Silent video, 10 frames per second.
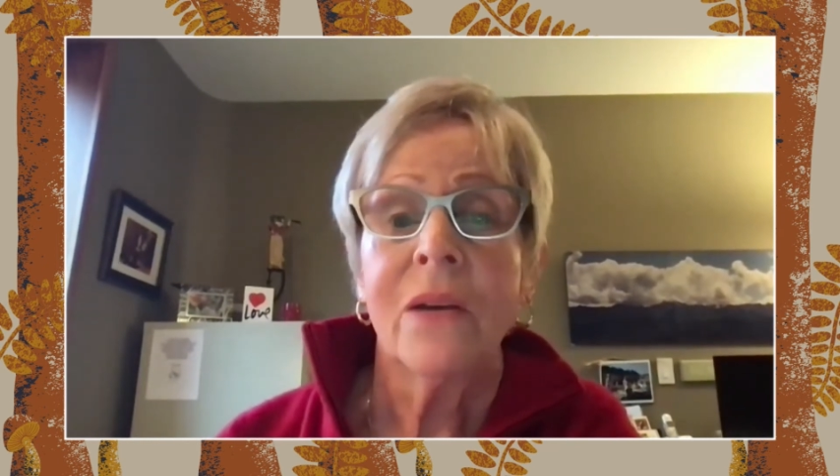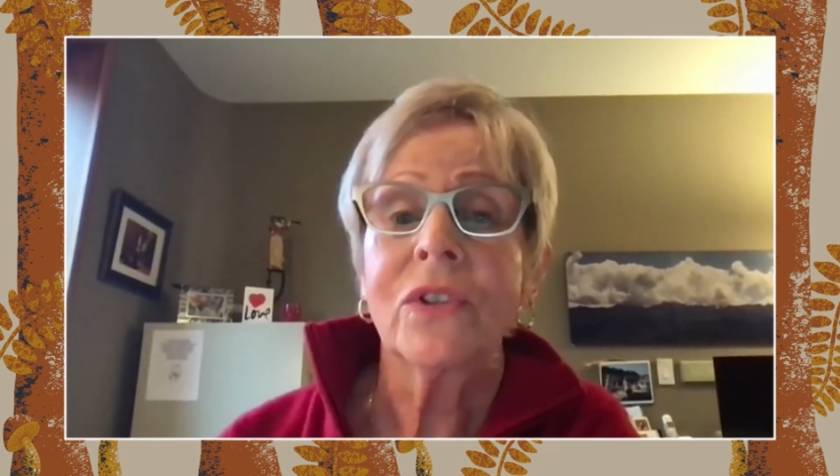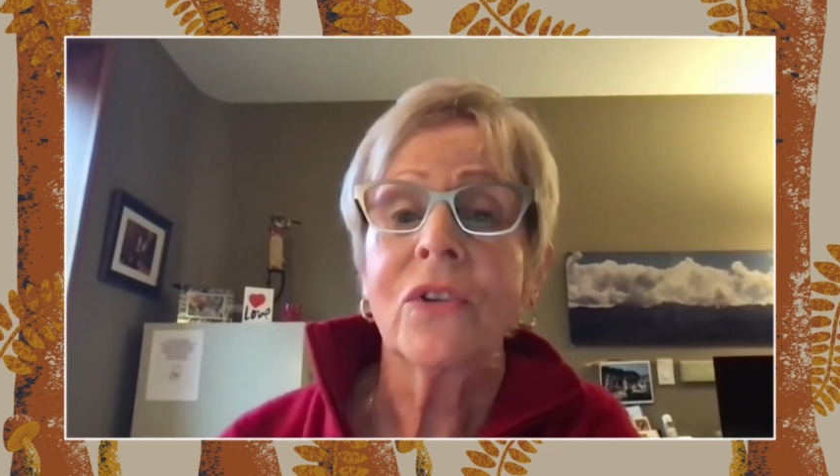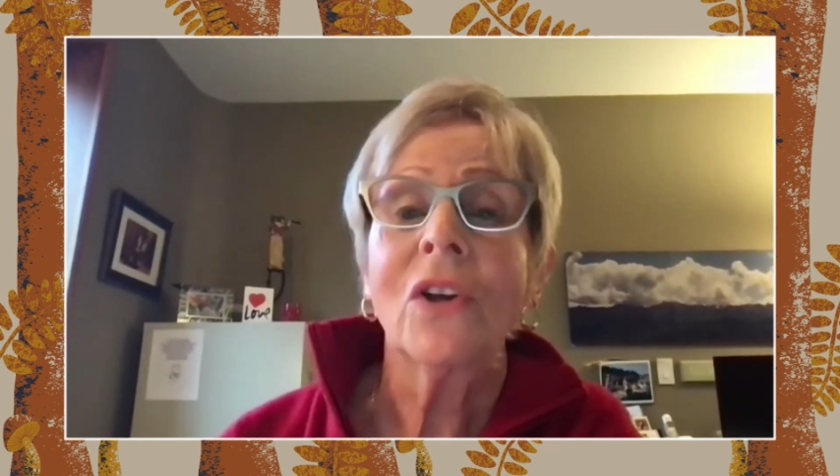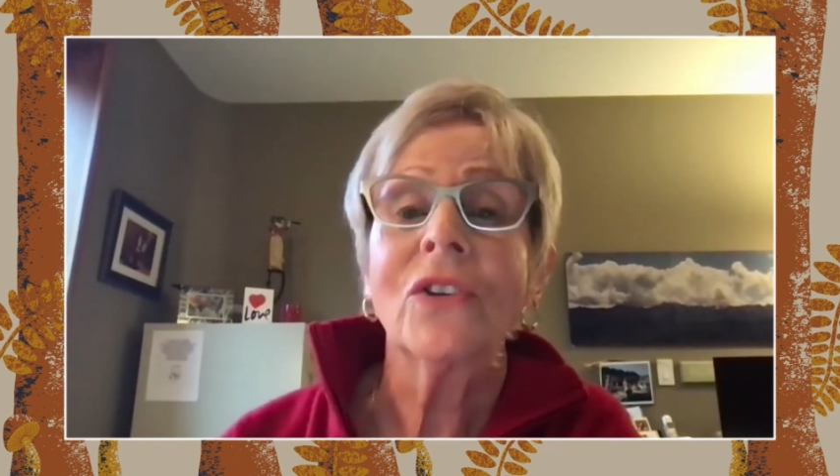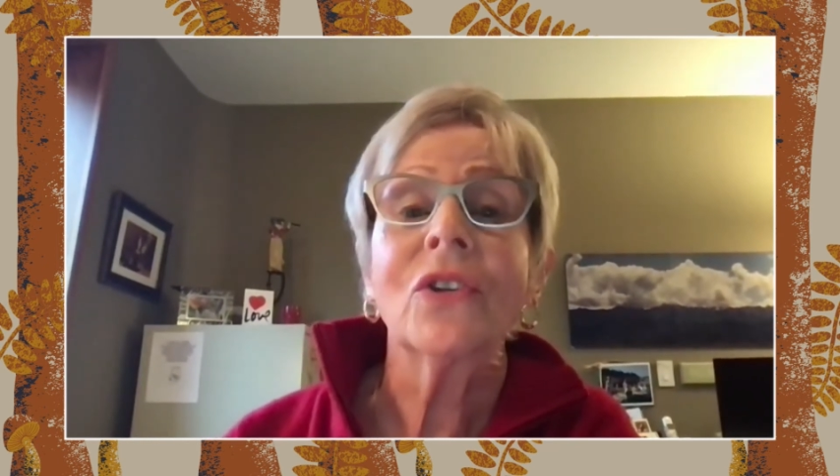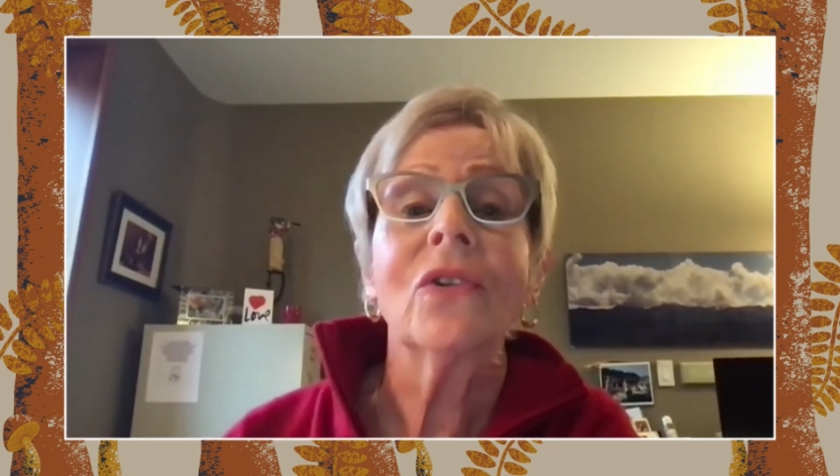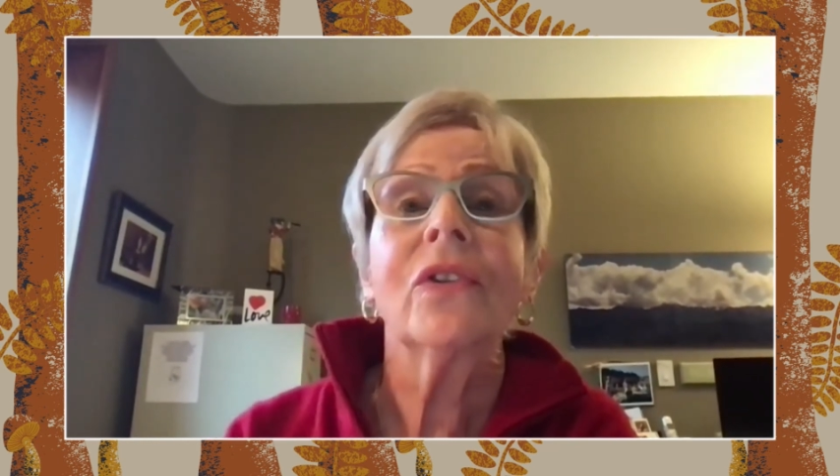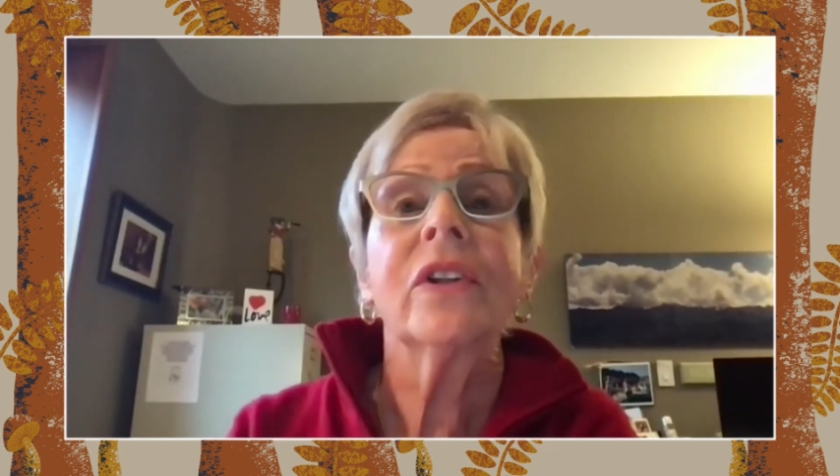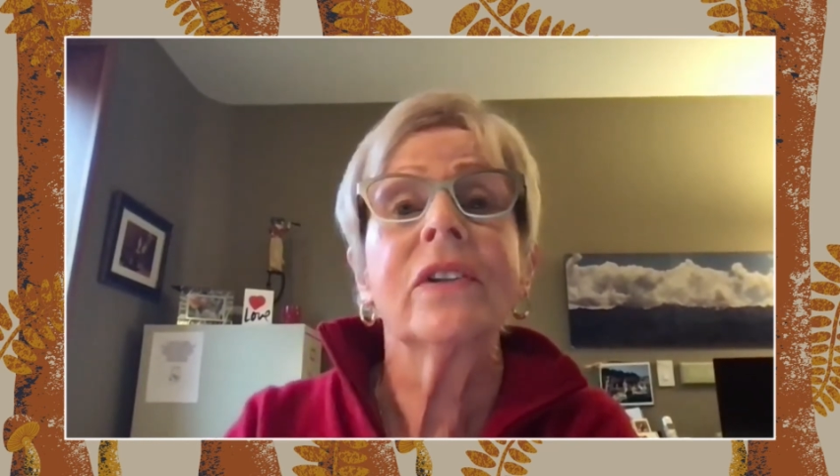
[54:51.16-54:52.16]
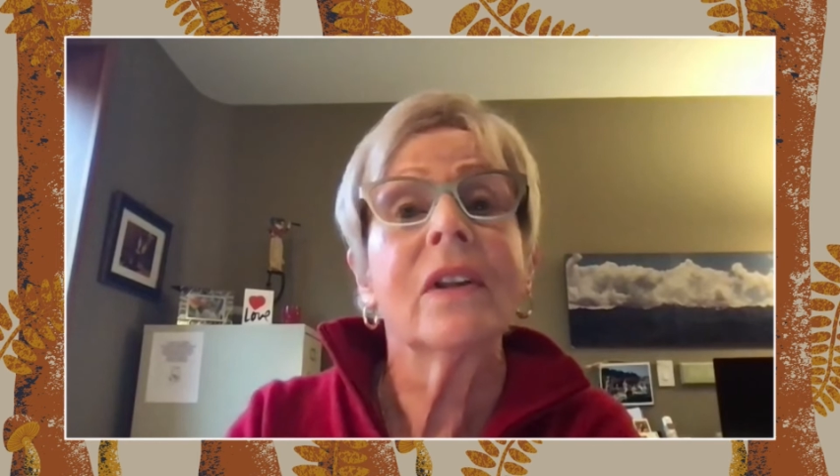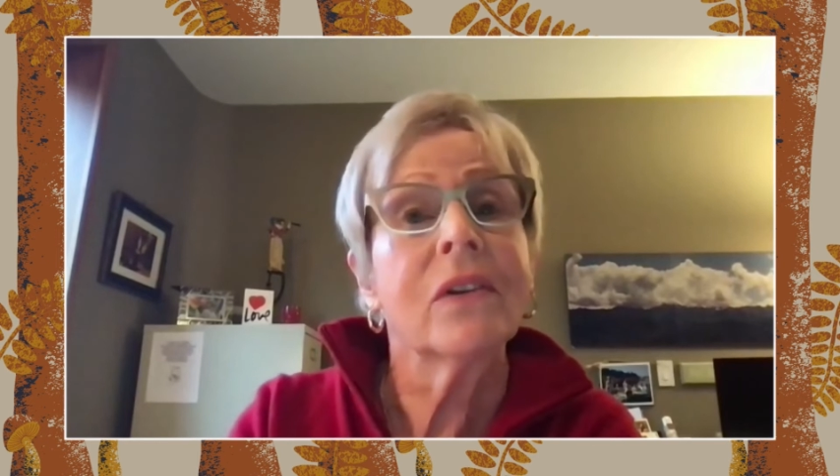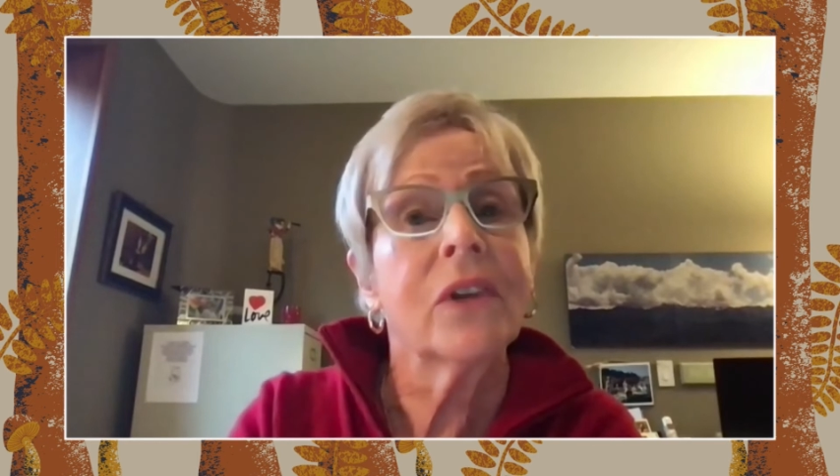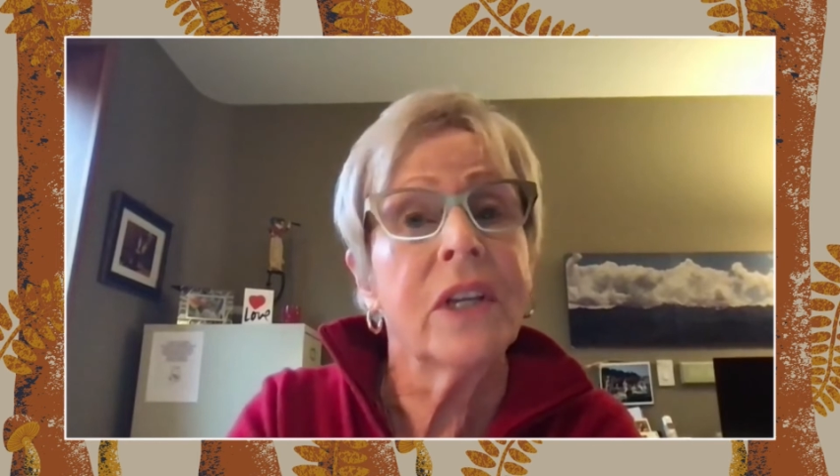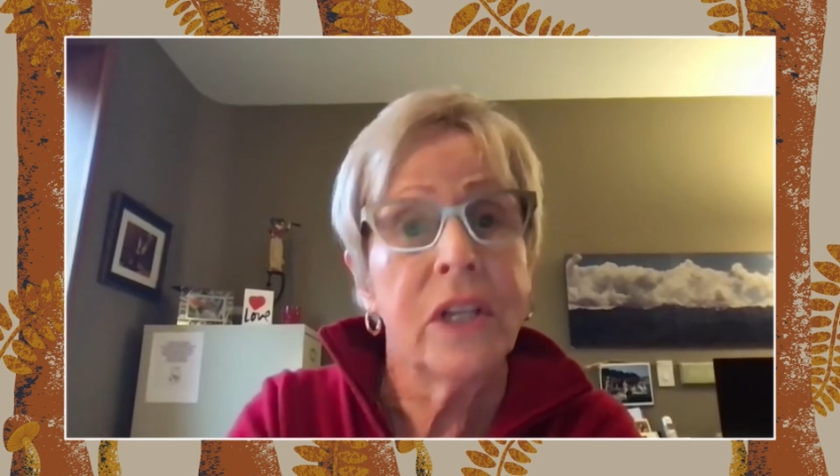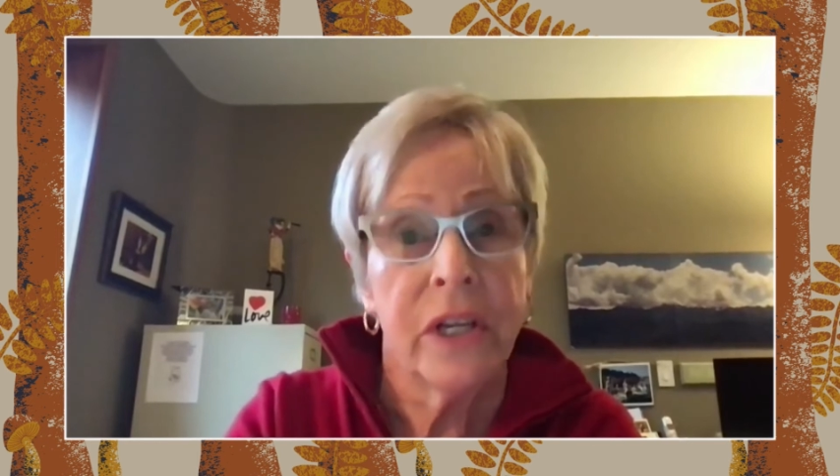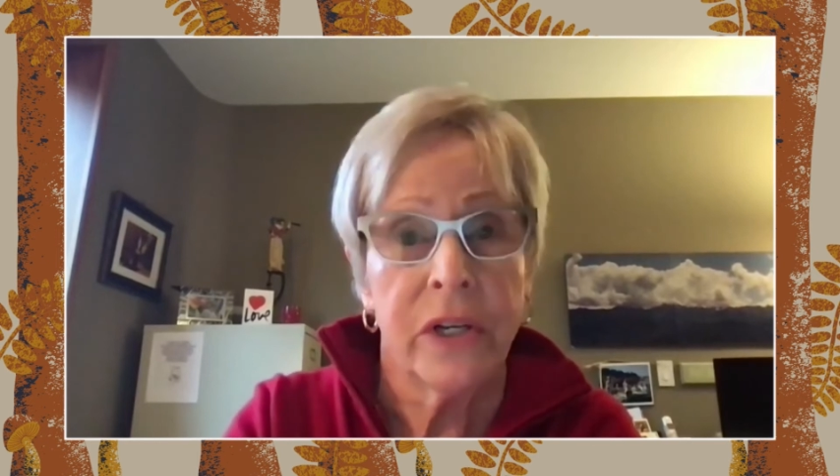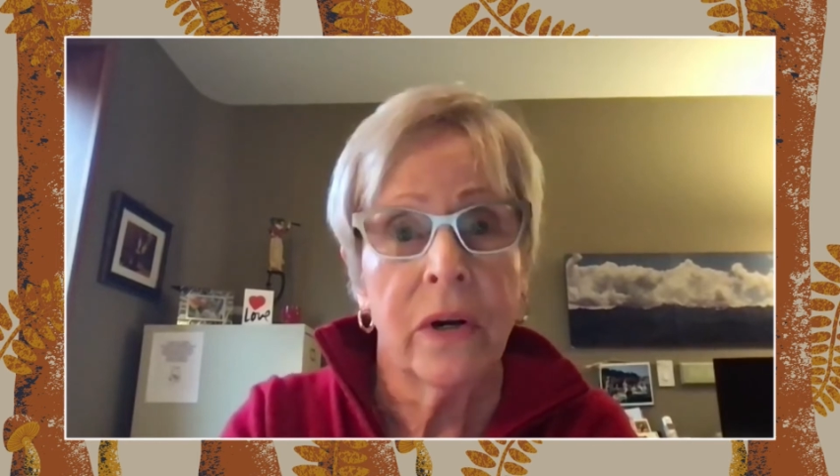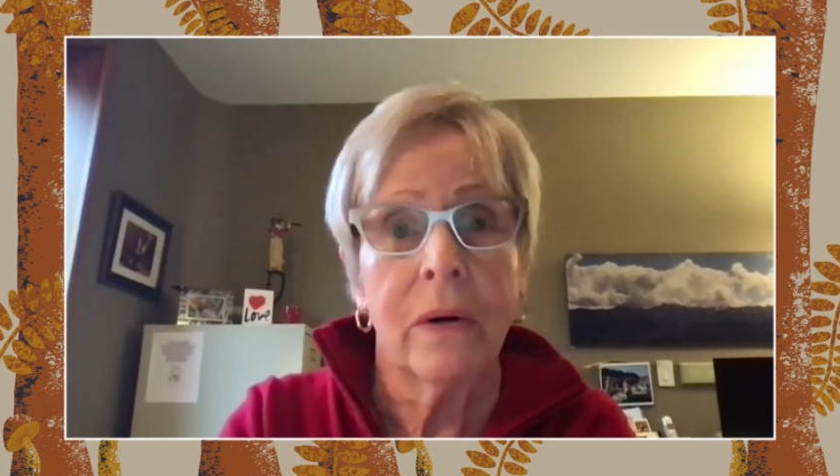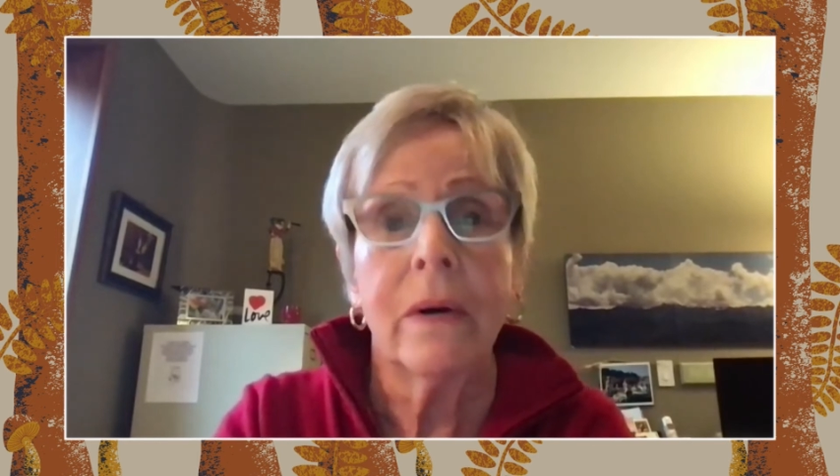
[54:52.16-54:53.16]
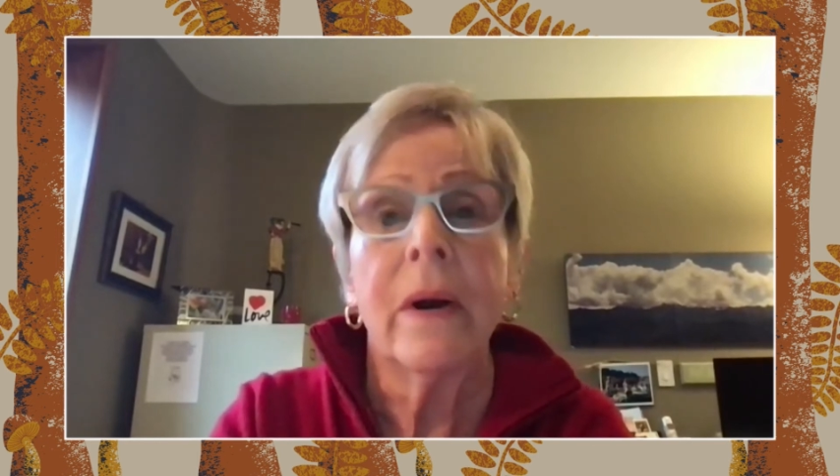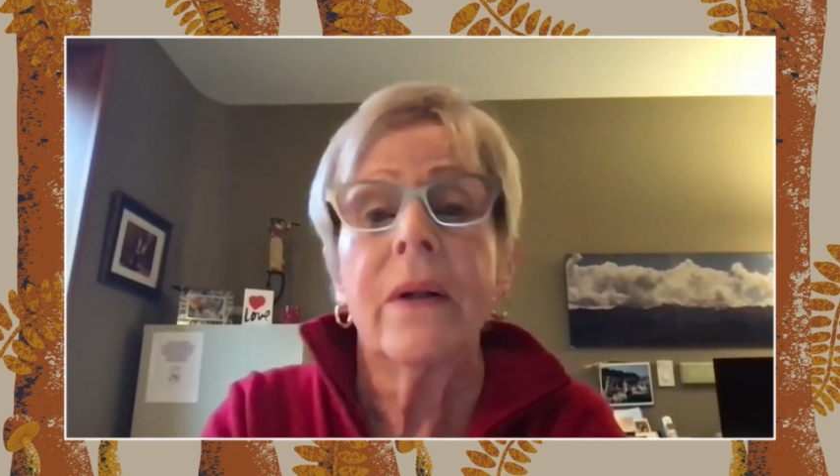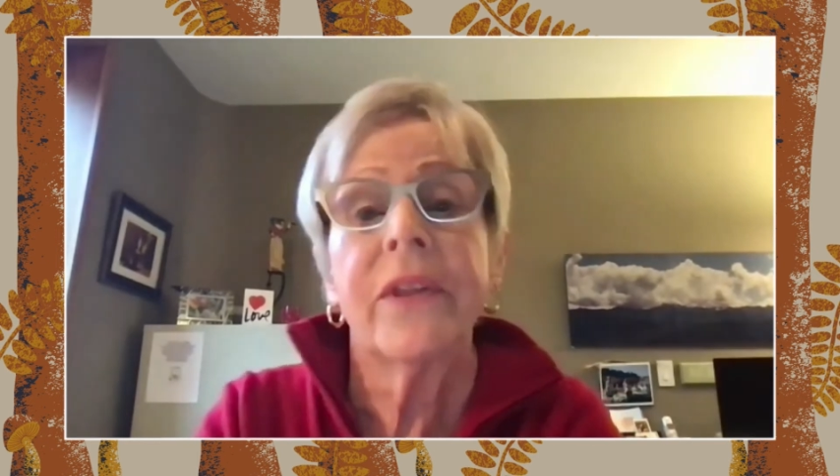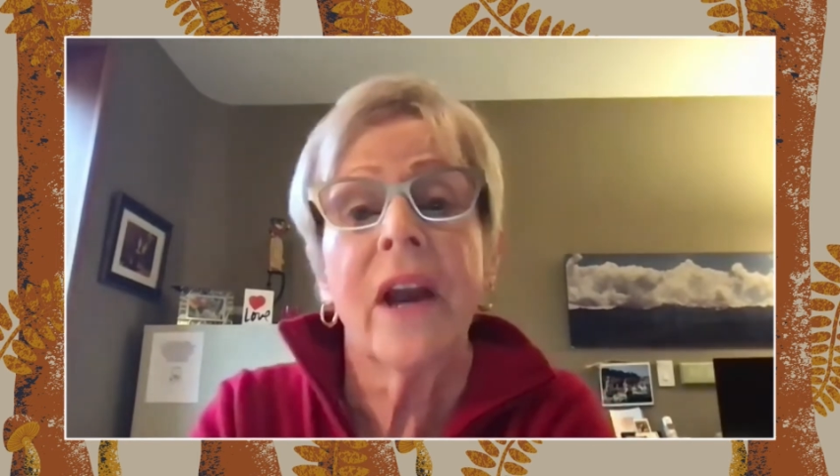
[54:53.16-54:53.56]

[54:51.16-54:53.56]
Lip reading: It was also the year